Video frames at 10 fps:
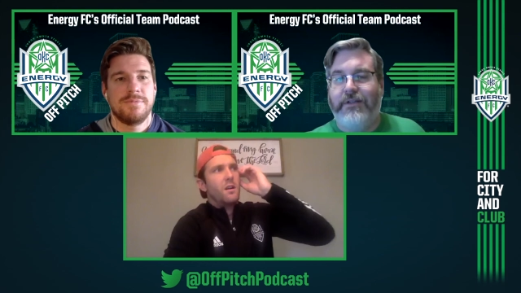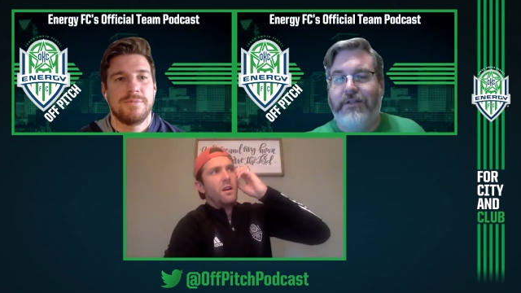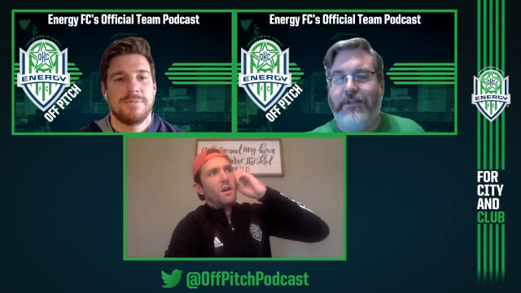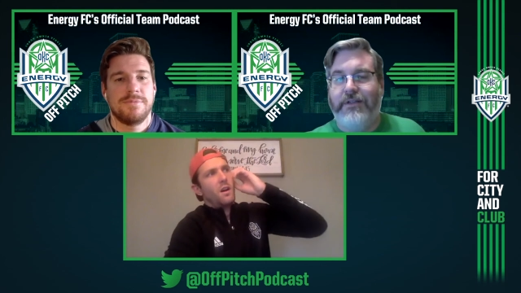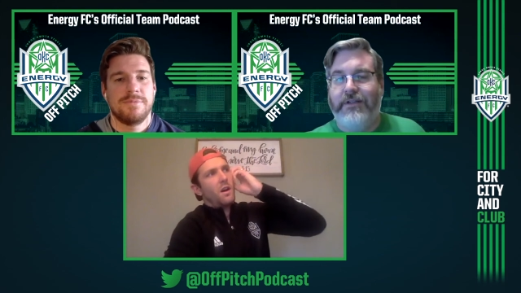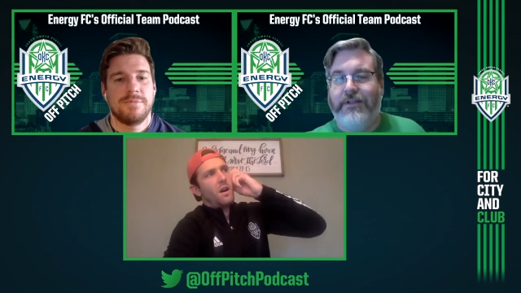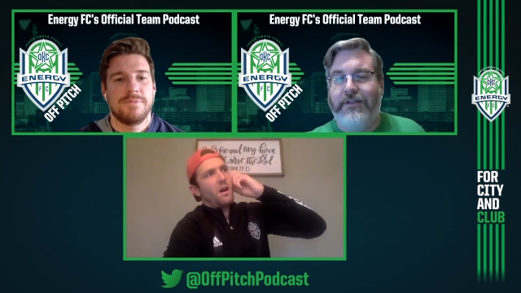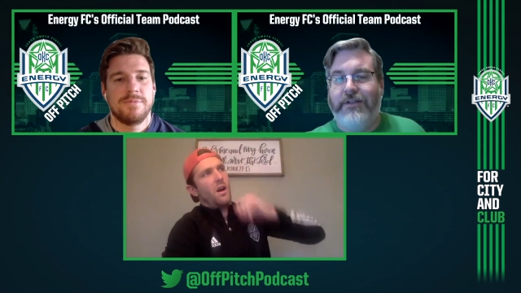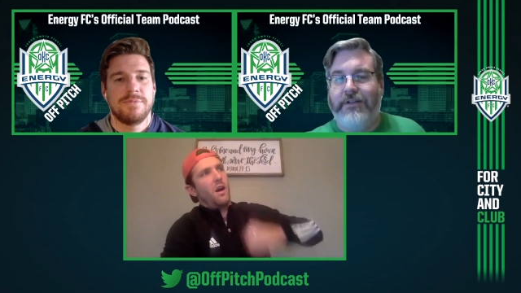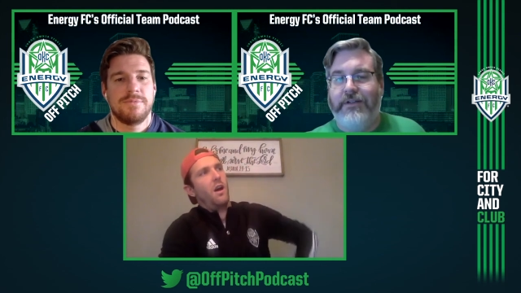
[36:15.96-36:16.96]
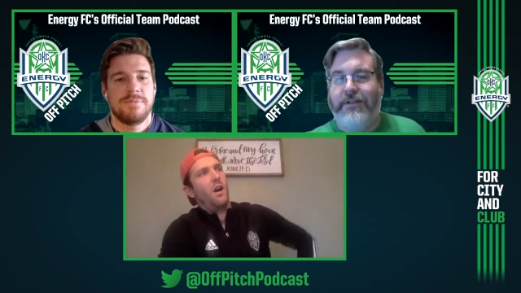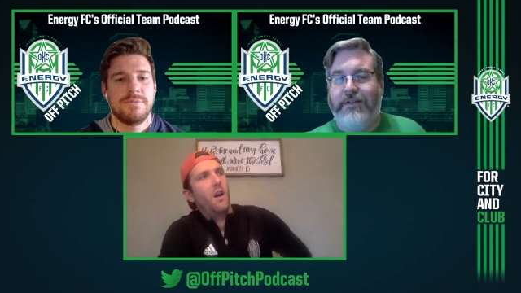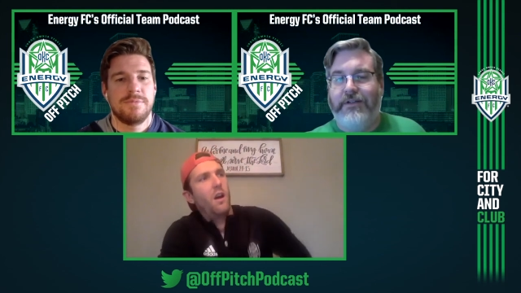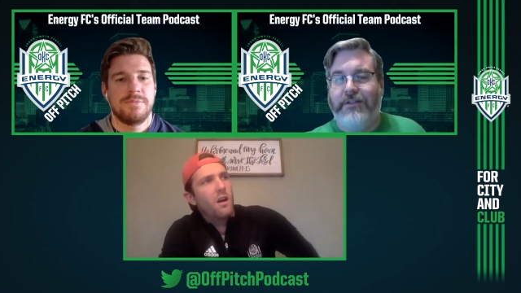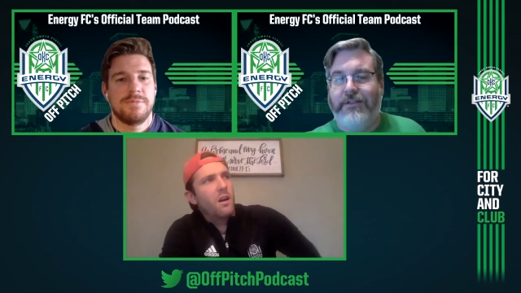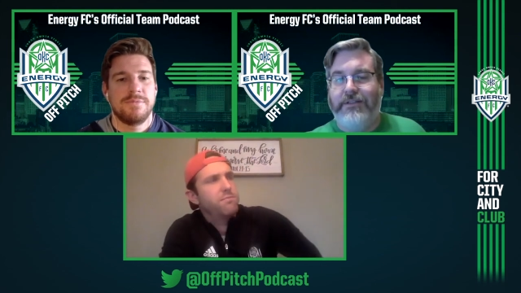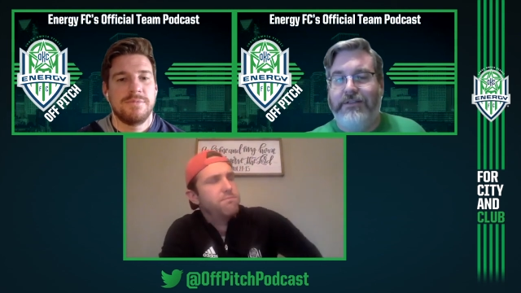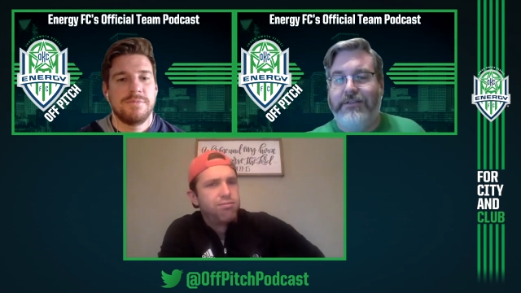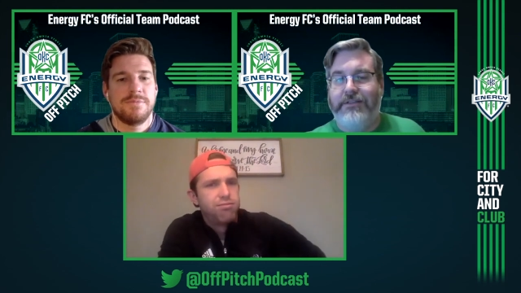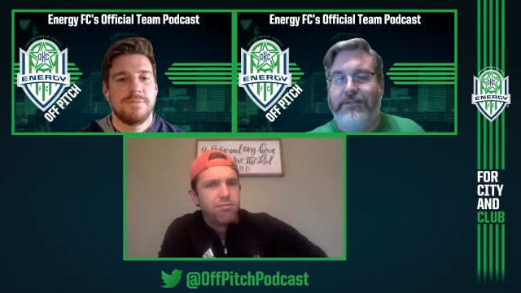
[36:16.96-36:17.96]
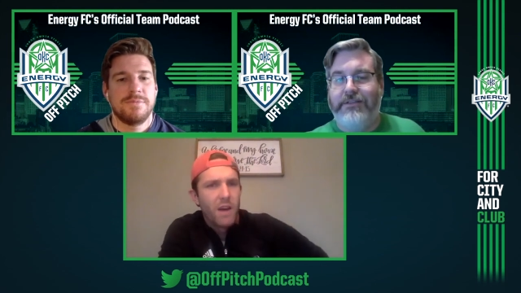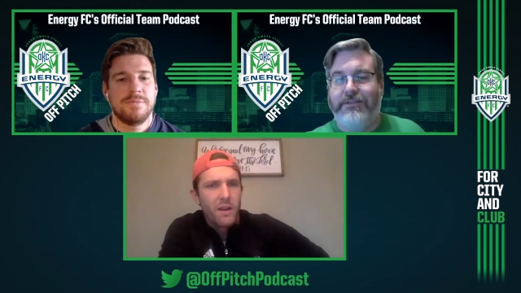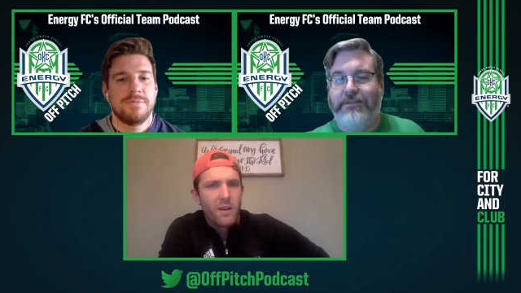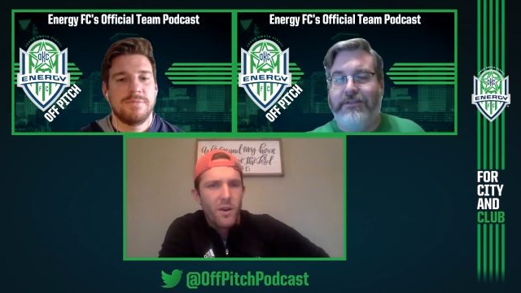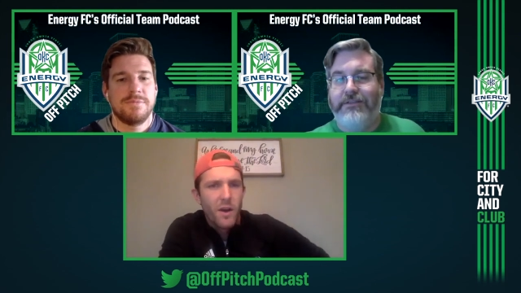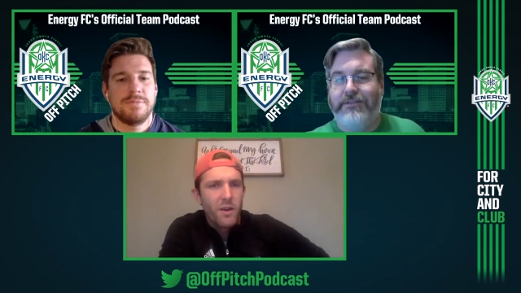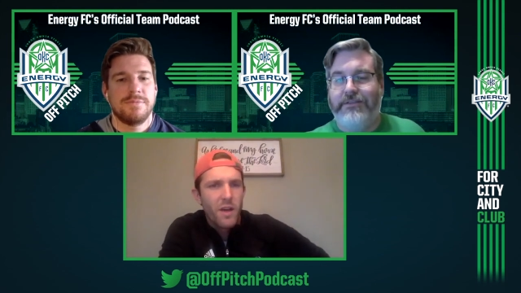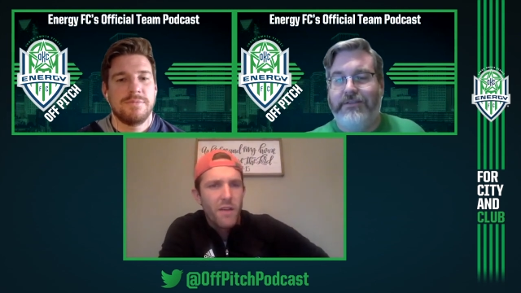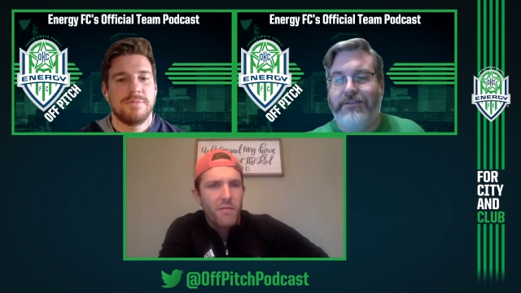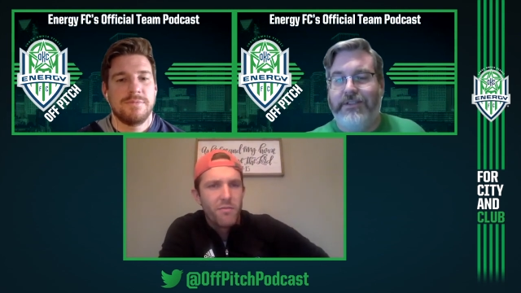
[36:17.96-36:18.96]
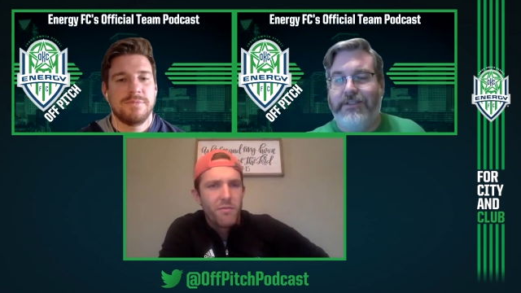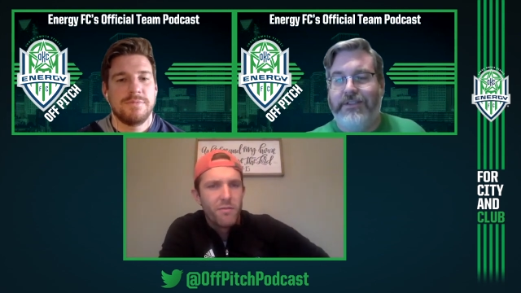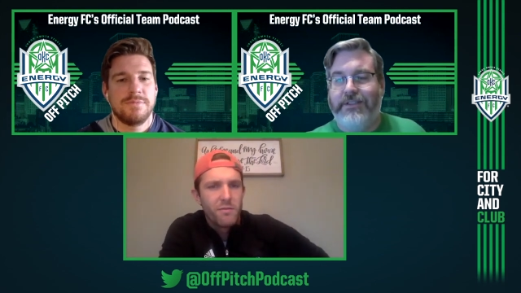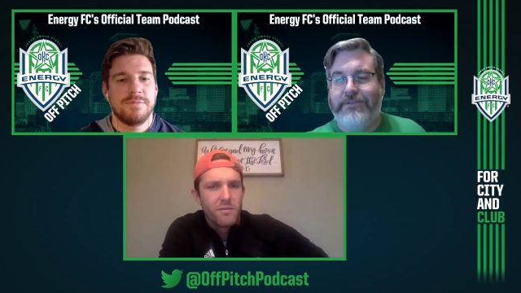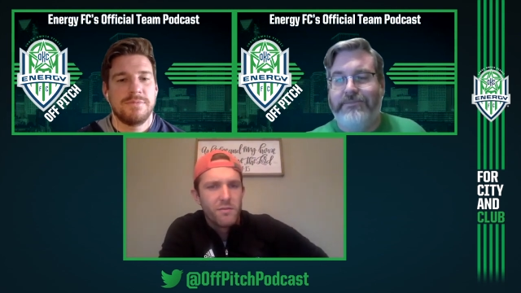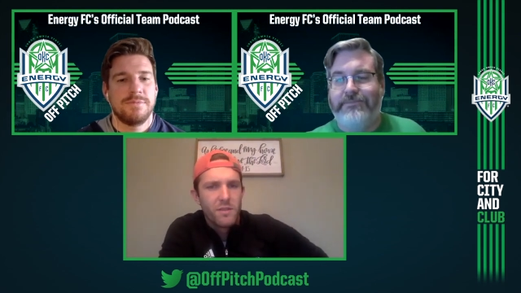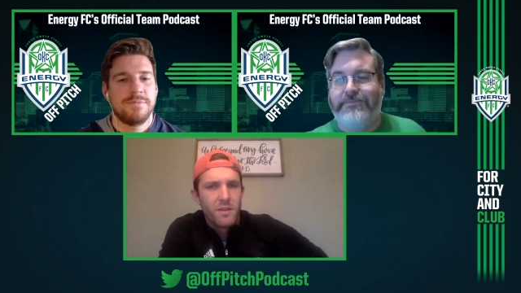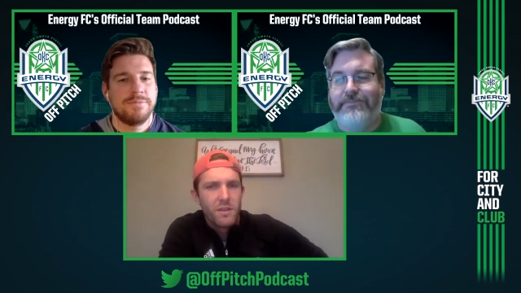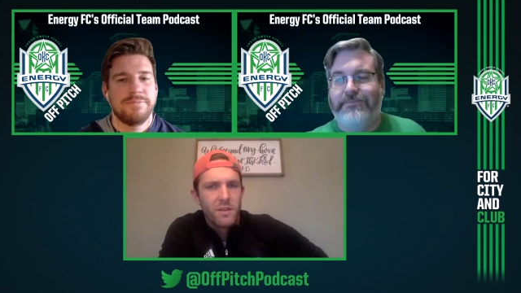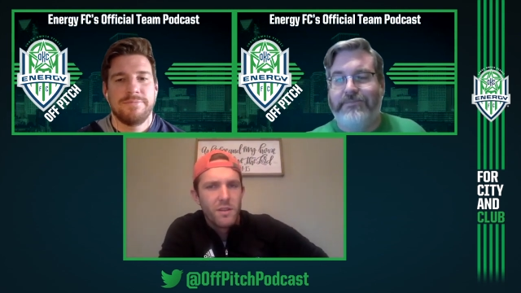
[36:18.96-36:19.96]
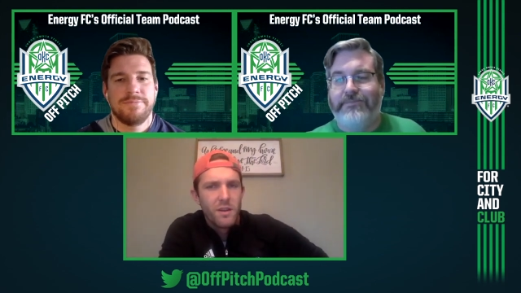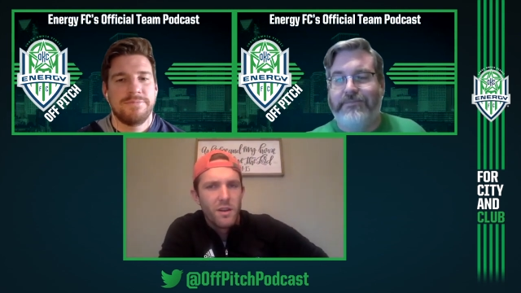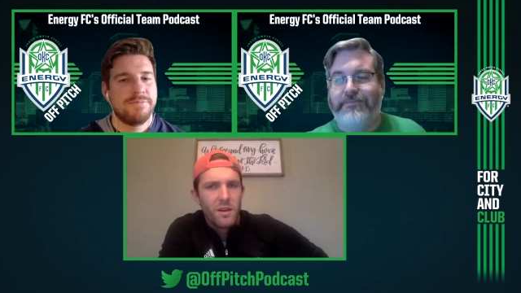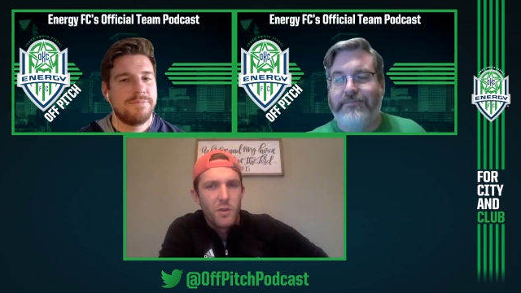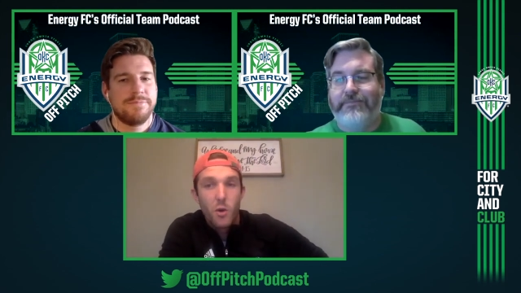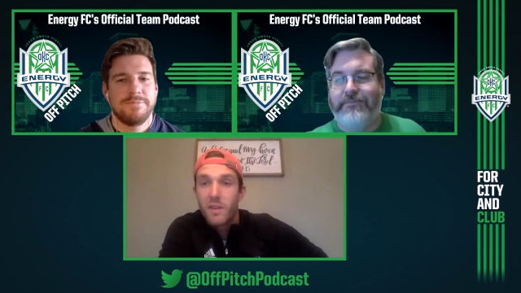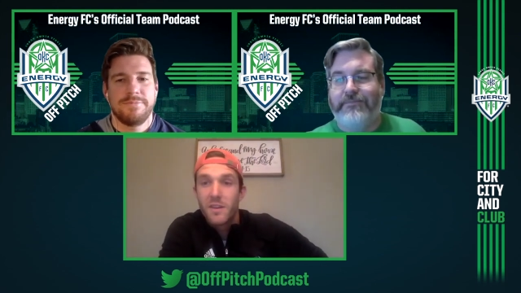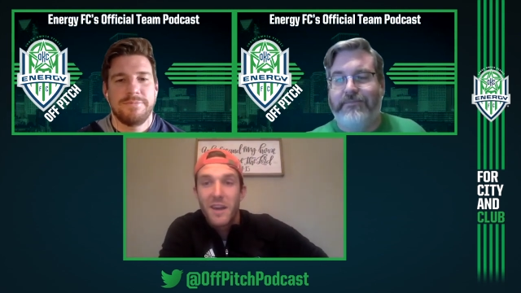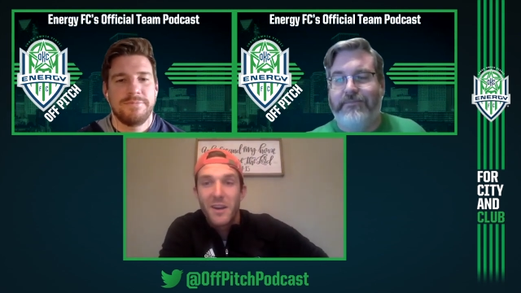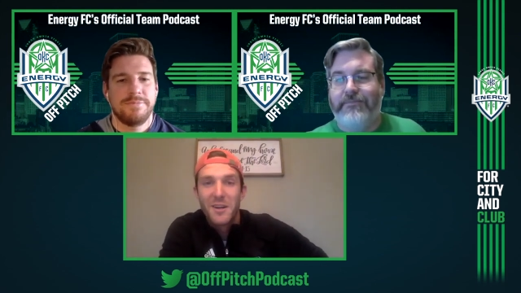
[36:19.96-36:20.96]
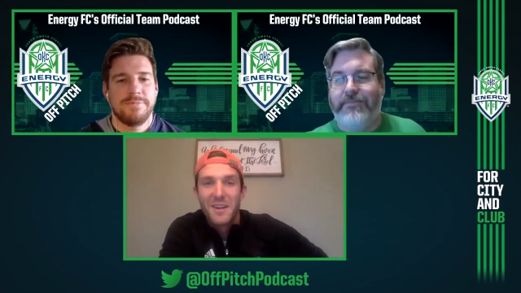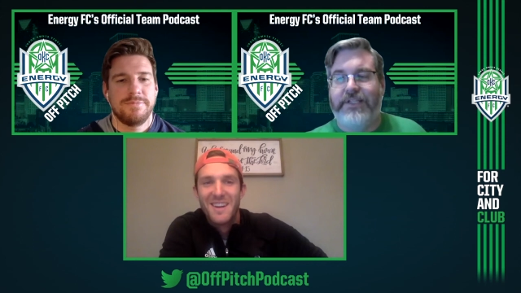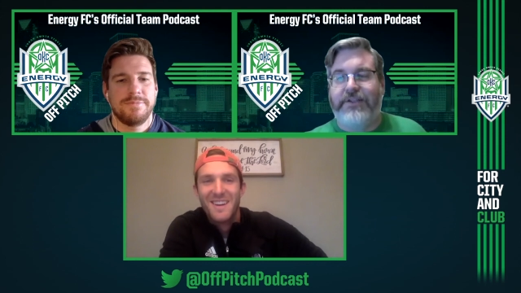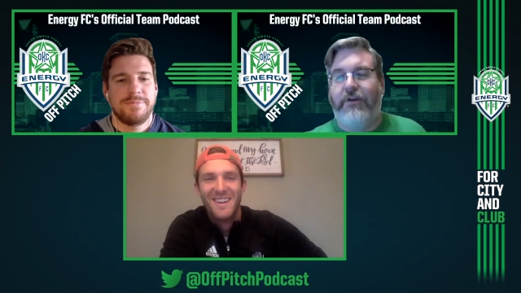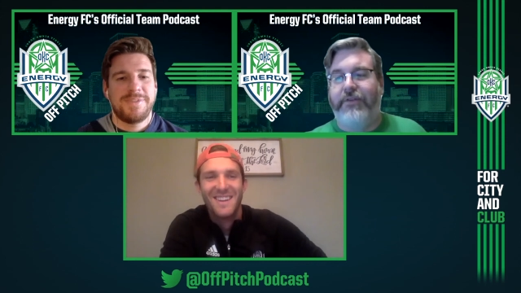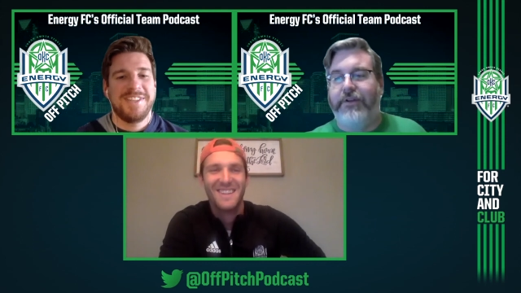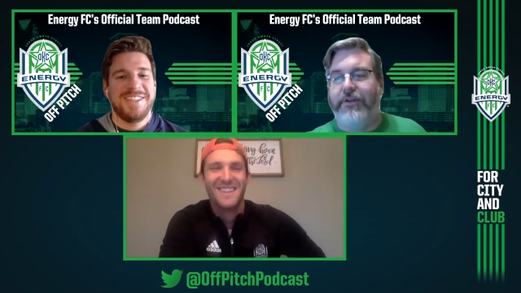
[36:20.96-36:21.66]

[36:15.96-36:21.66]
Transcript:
Speaker 1: Uh, I don't know. I don't have uh, Tony the Tiger. It's Garfield.